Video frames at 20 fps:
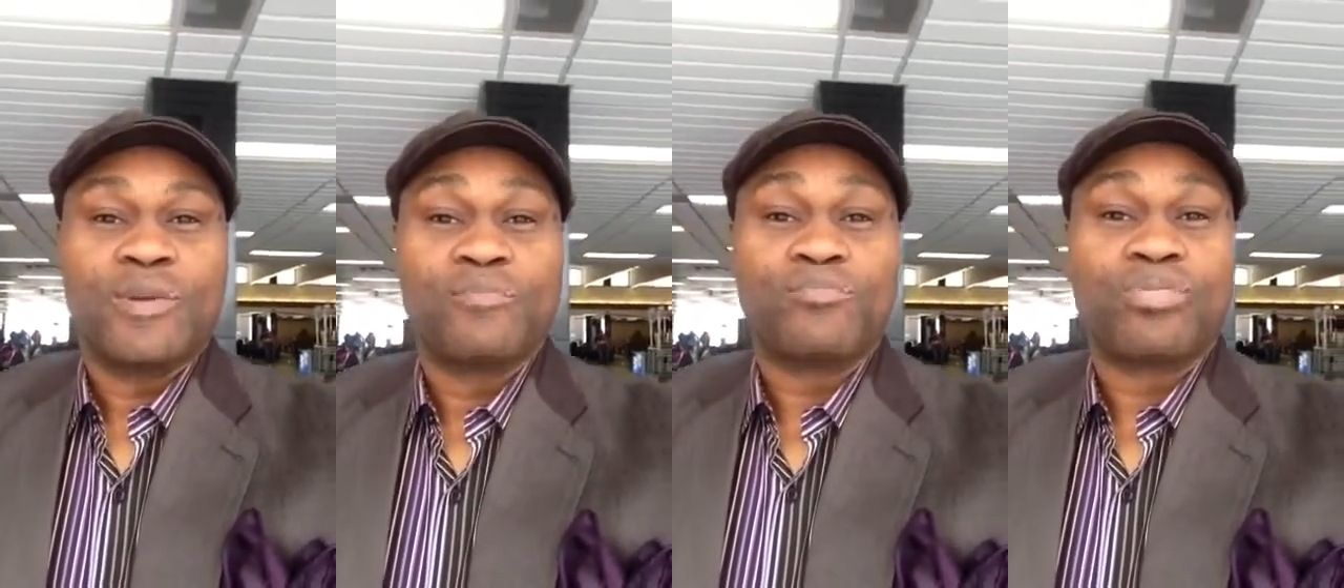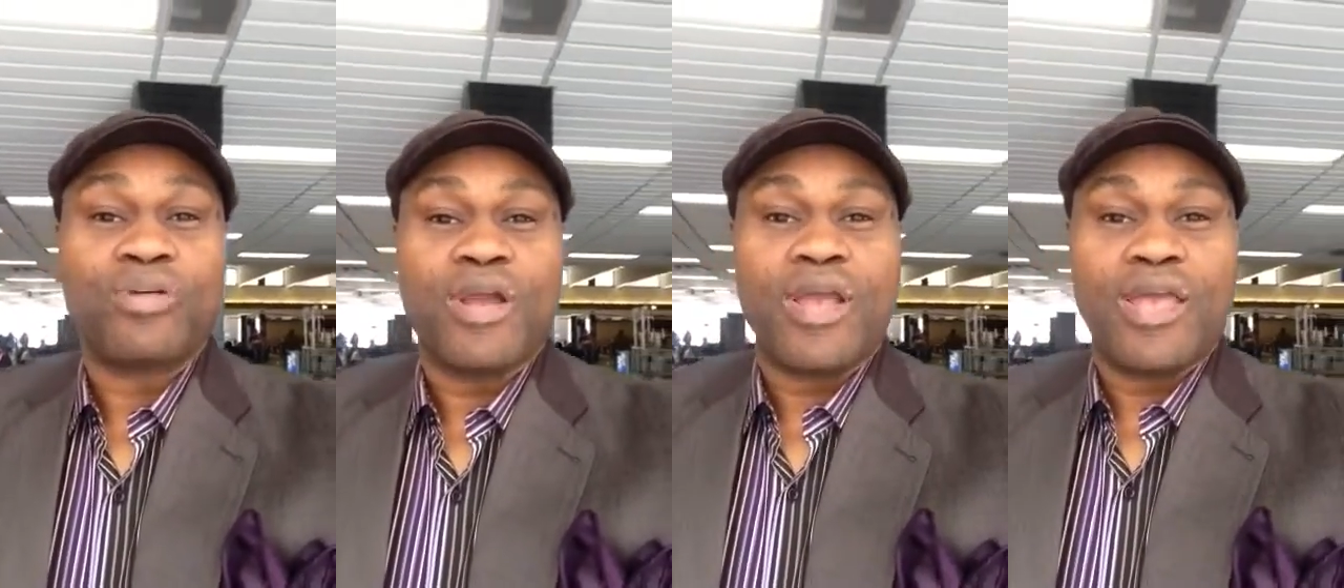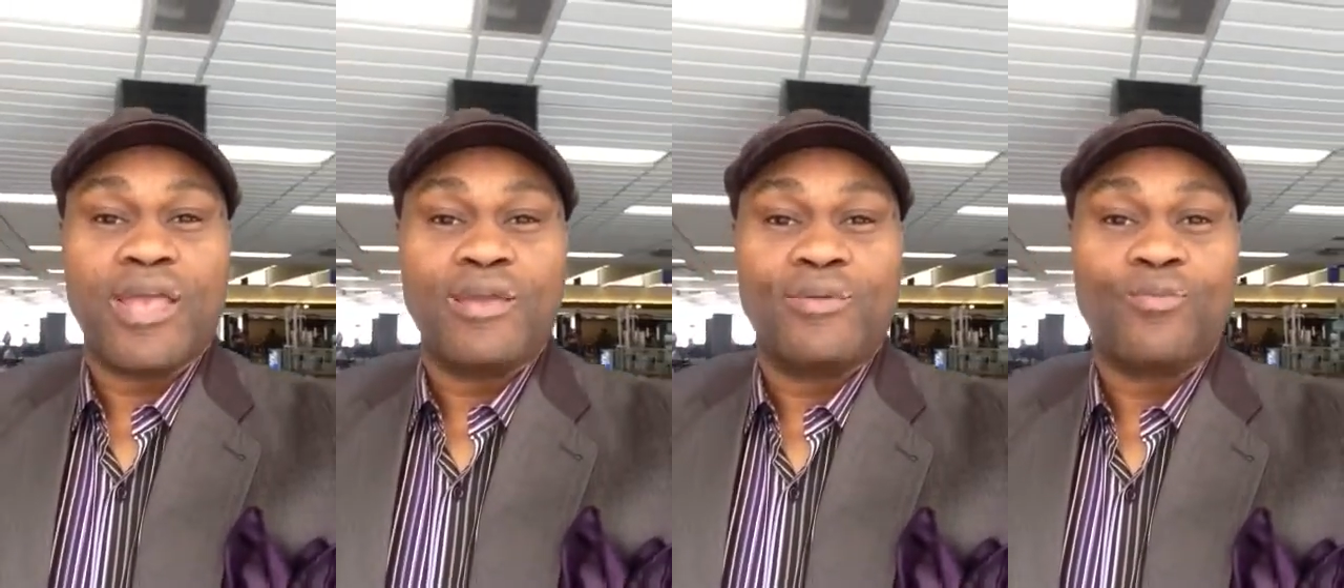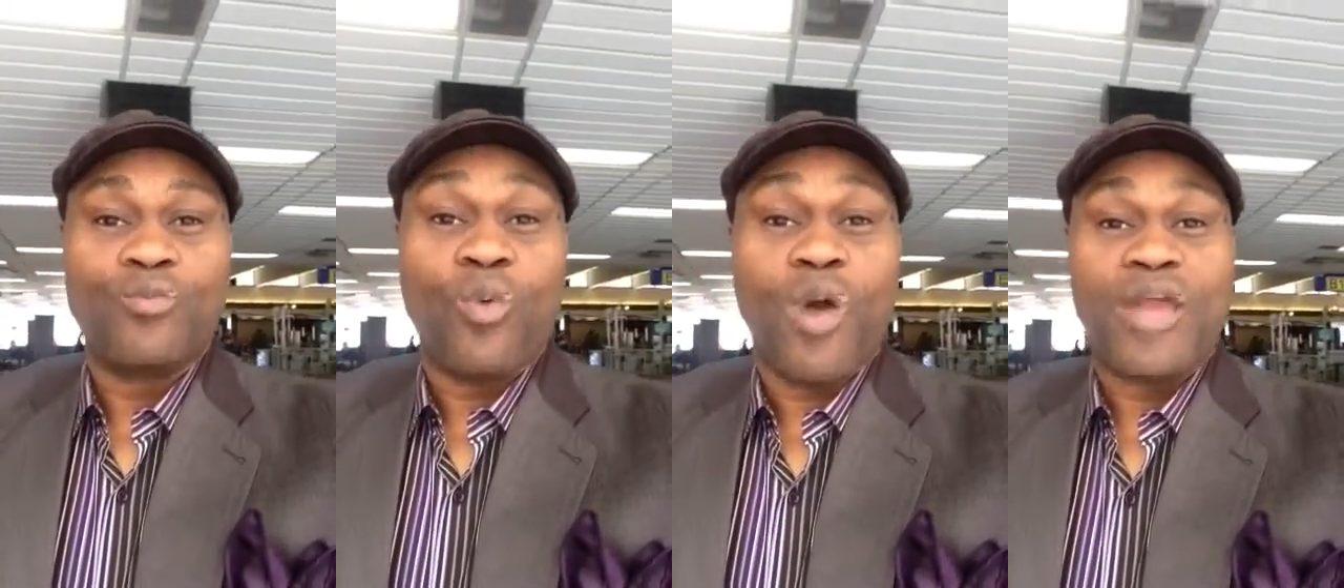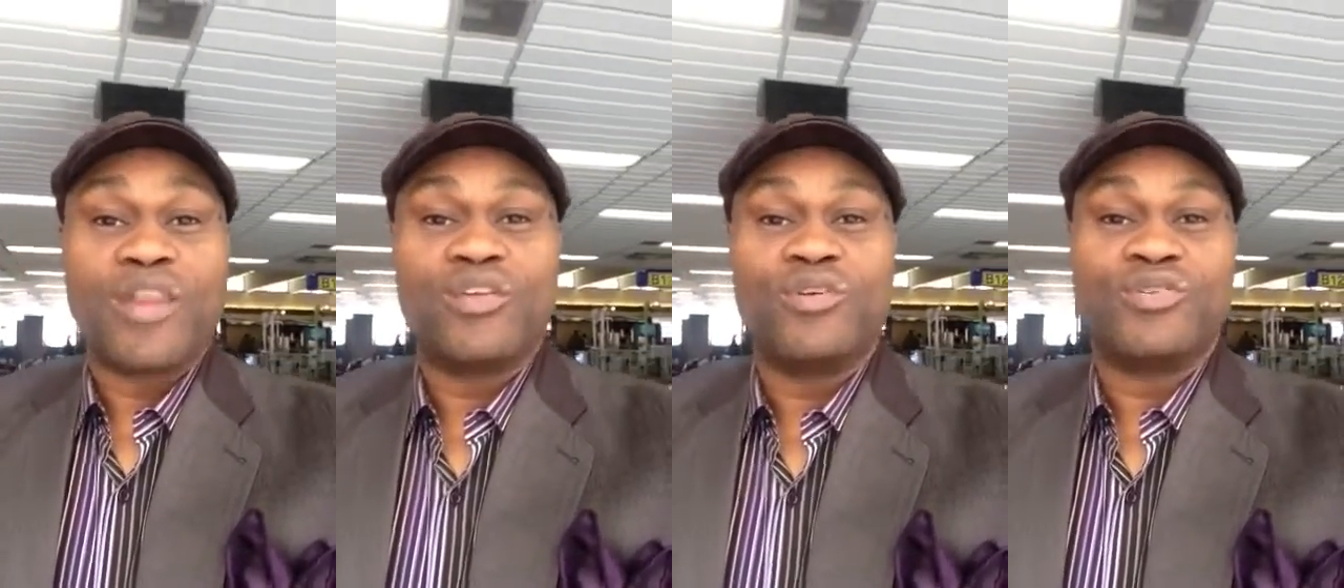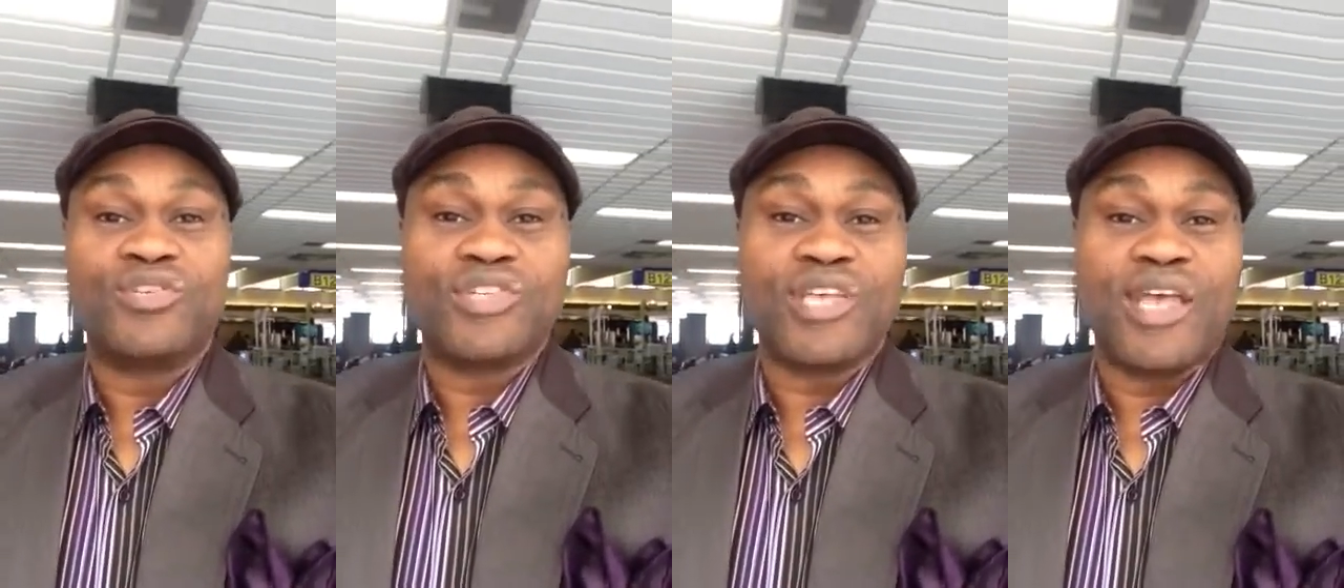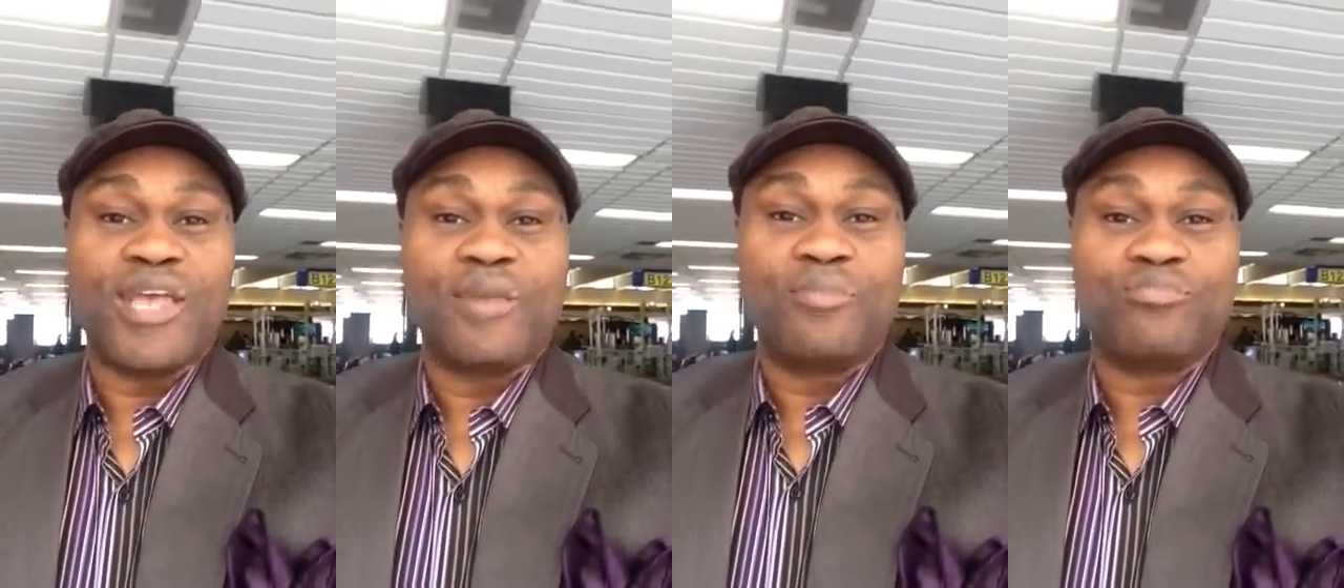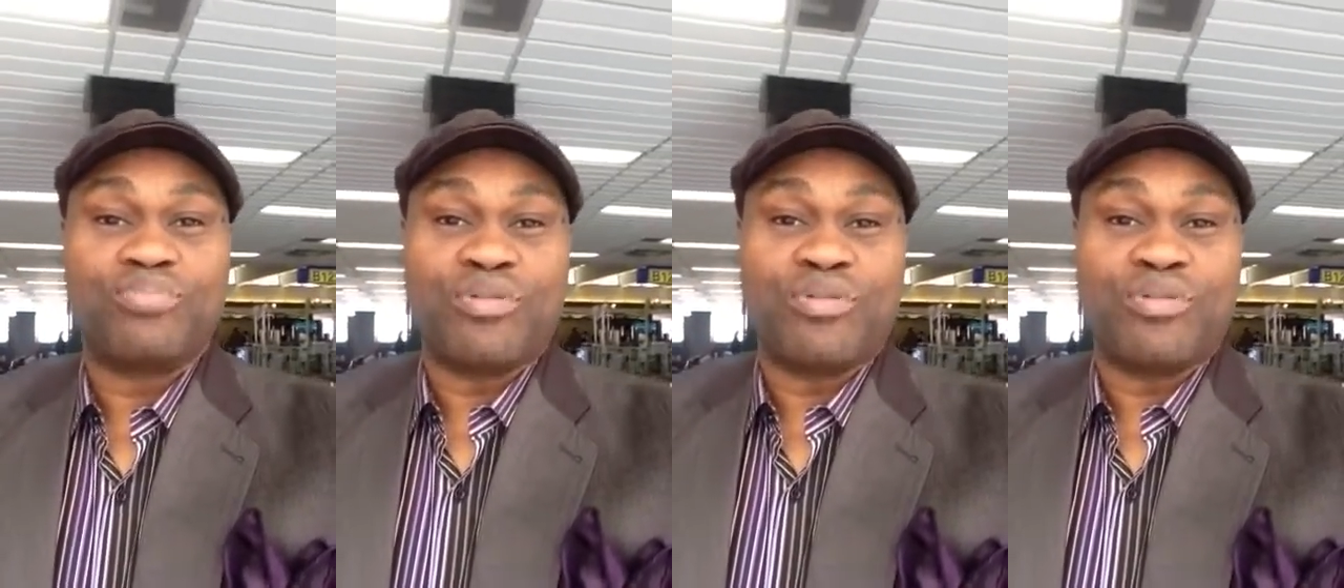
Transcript: Pray. Why do you say